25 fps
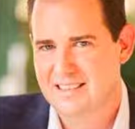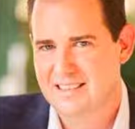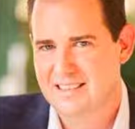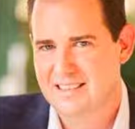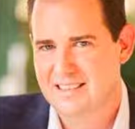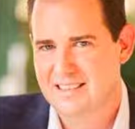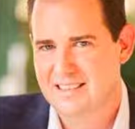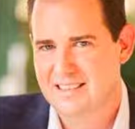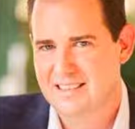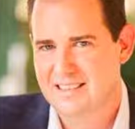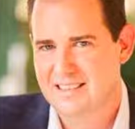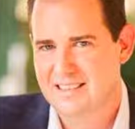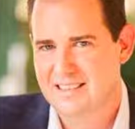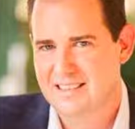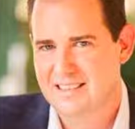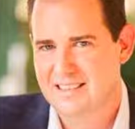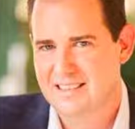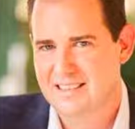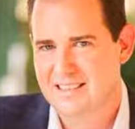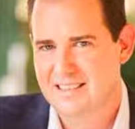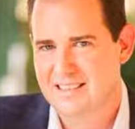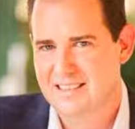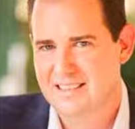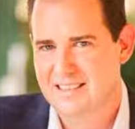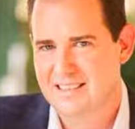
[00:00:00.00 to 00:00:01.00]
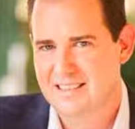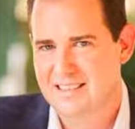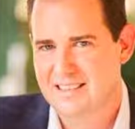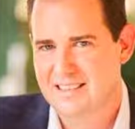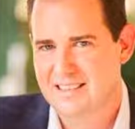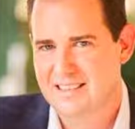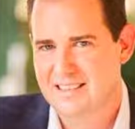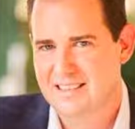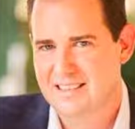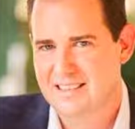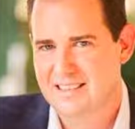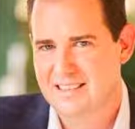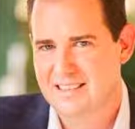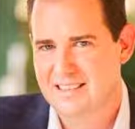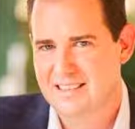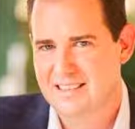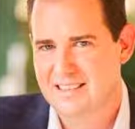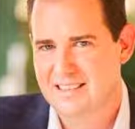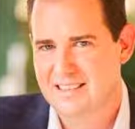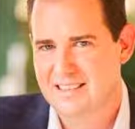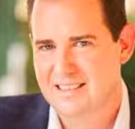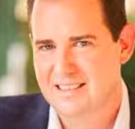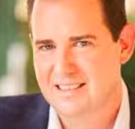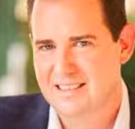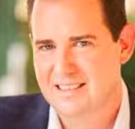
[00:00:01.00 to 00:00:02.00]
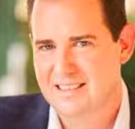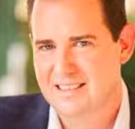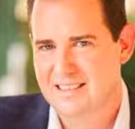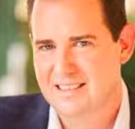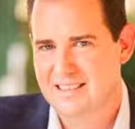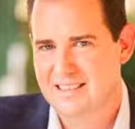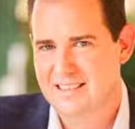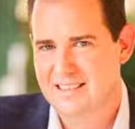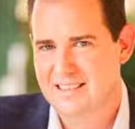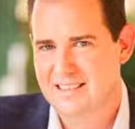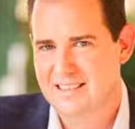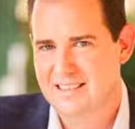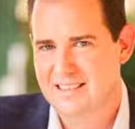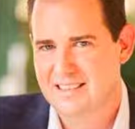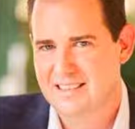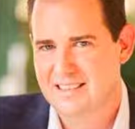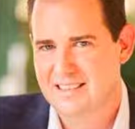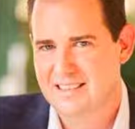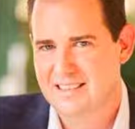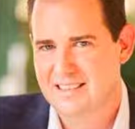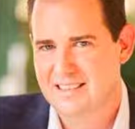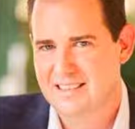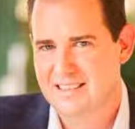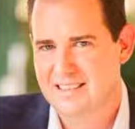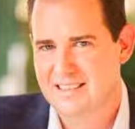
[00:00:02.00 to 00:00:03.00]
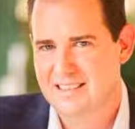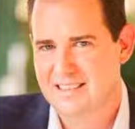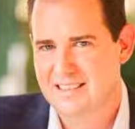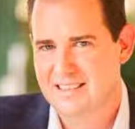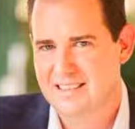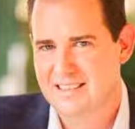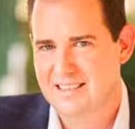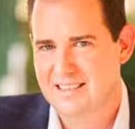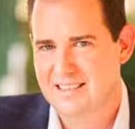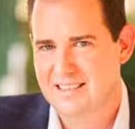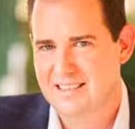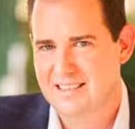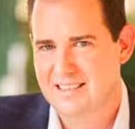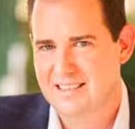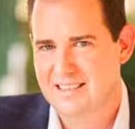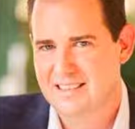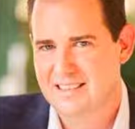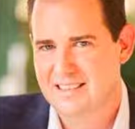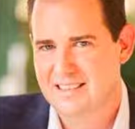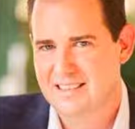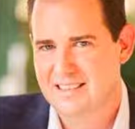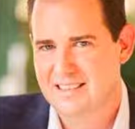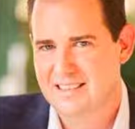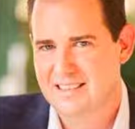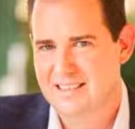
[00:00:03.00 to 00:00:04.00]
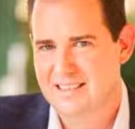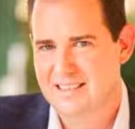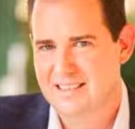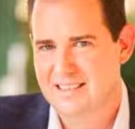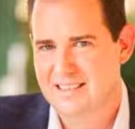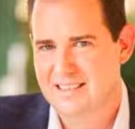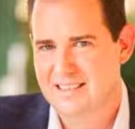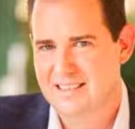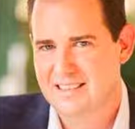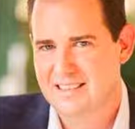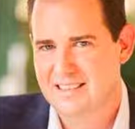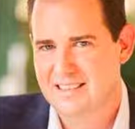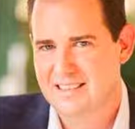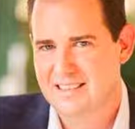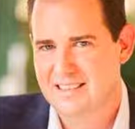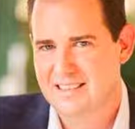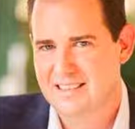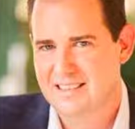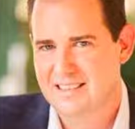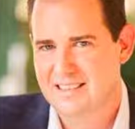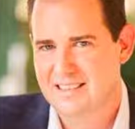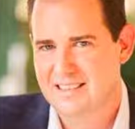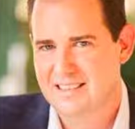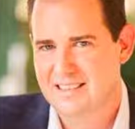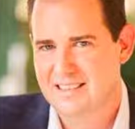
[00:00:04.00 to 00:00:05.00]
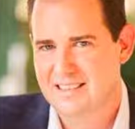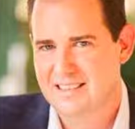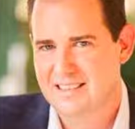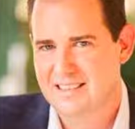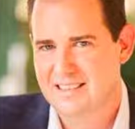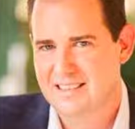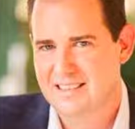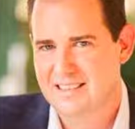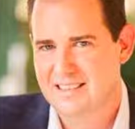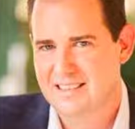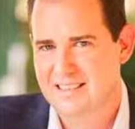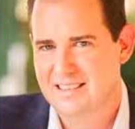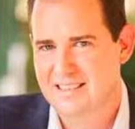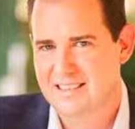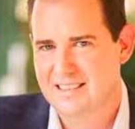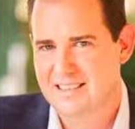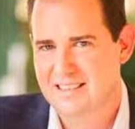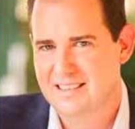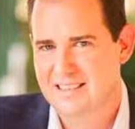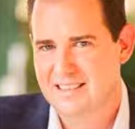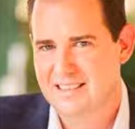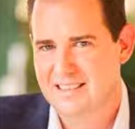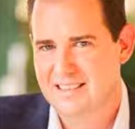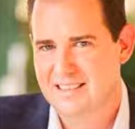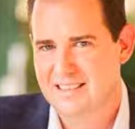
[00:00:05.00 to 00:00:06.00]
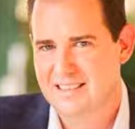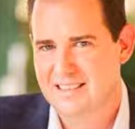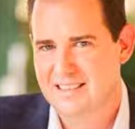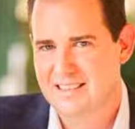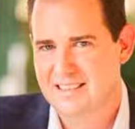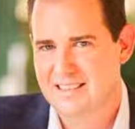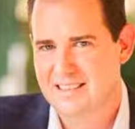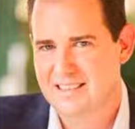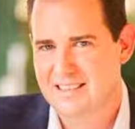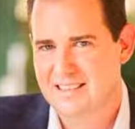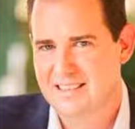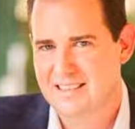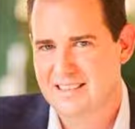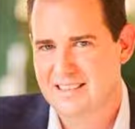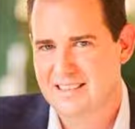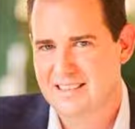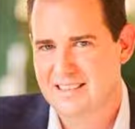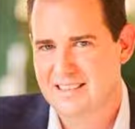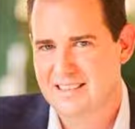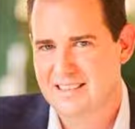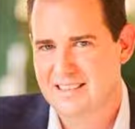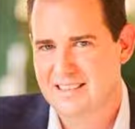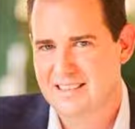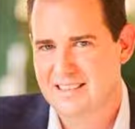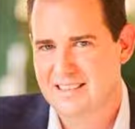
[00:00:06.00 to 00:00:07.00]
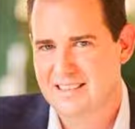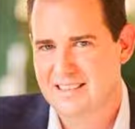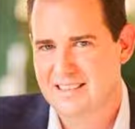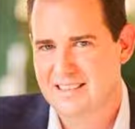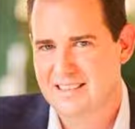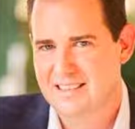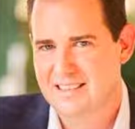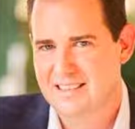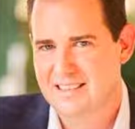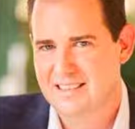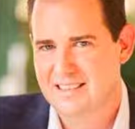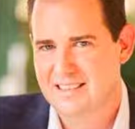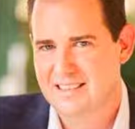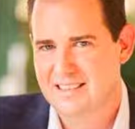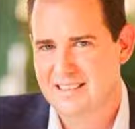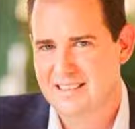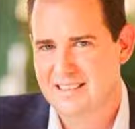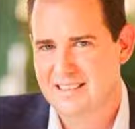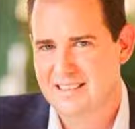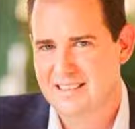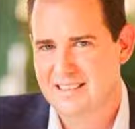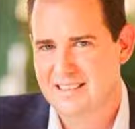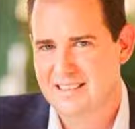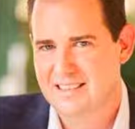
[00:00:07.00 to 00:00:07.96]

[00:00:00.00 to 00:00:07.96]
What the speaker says: This is a still picture; no speech is visible.